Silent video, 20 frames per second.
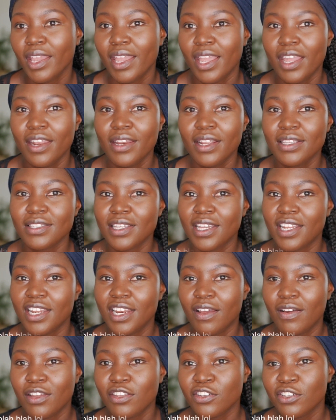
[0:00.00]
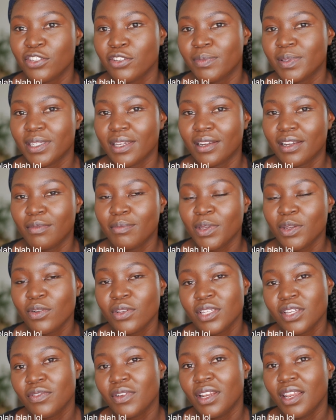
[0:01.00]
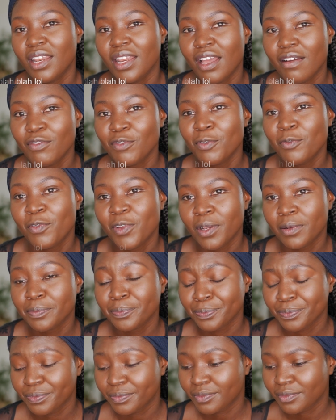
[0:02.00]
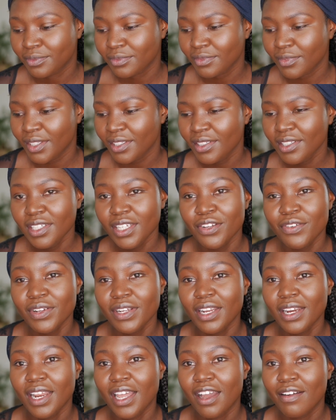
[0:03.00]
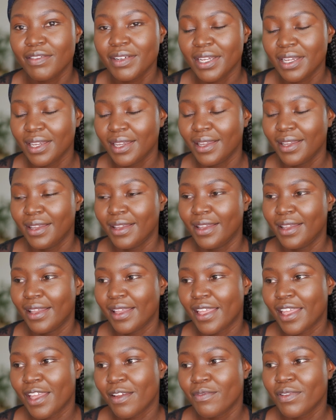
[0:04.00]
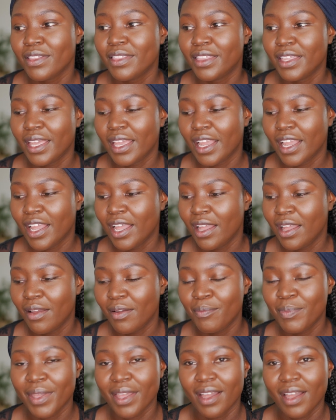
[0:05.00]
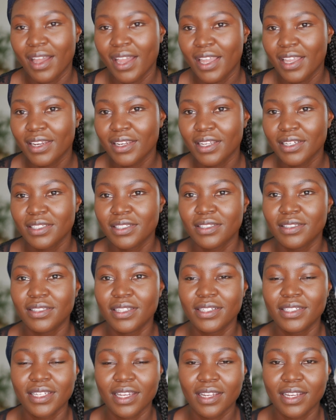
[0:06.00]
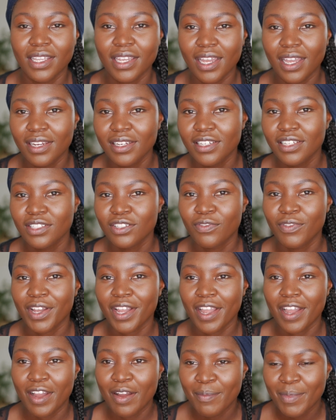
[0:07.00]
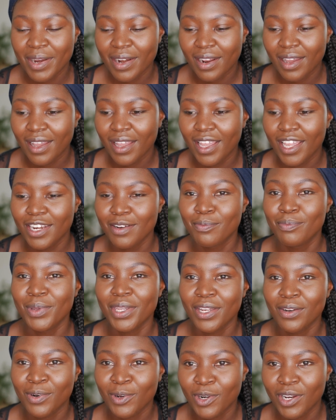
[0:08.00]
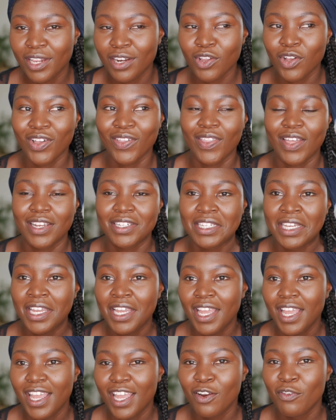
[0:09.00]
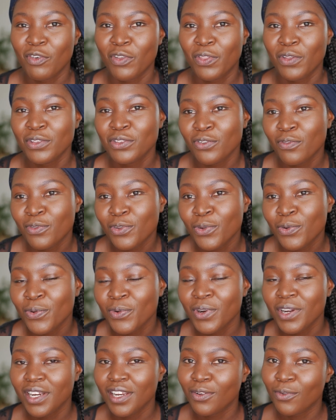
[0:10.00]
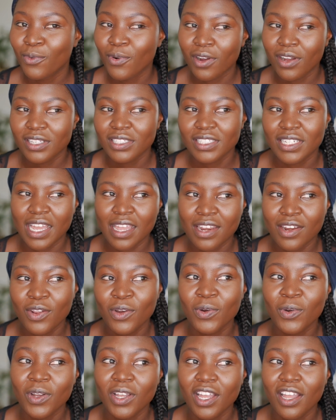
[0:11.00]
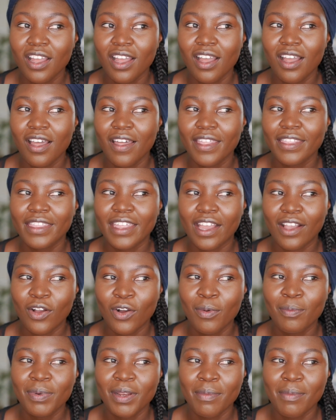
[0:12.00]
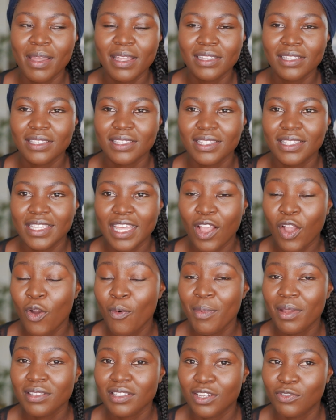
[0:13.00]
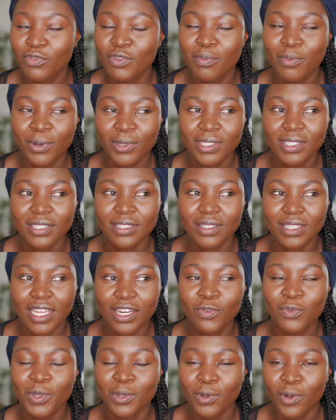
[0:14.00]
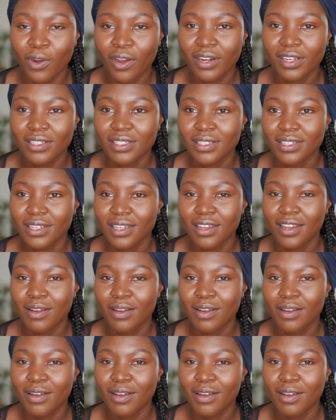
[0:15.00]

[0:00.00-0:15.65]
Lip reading: Henrik started our YouTube channel because he really loved to film. He really loved everything behind the technicalities of a camera and B-roll and all that. And for those of you who really watched, I know the compliments, the comments that we got